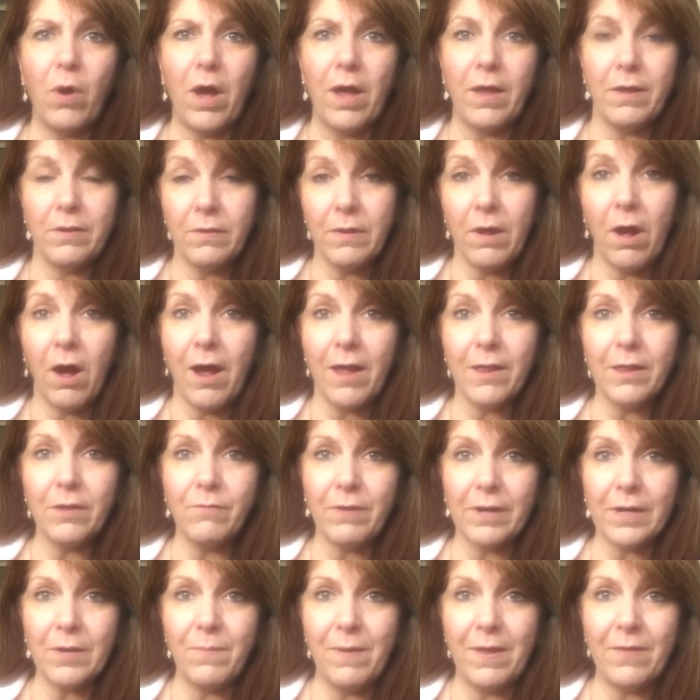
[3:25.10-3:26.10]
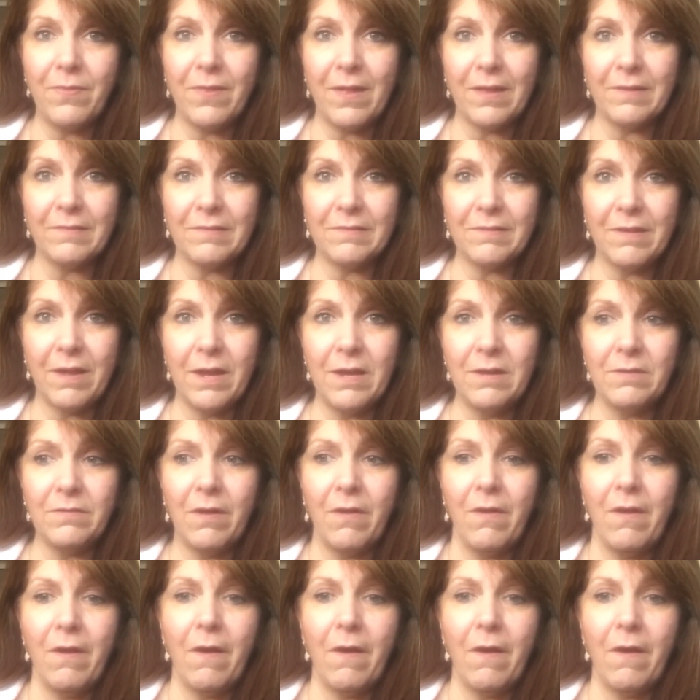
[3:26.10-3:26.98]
I highly recommend that site.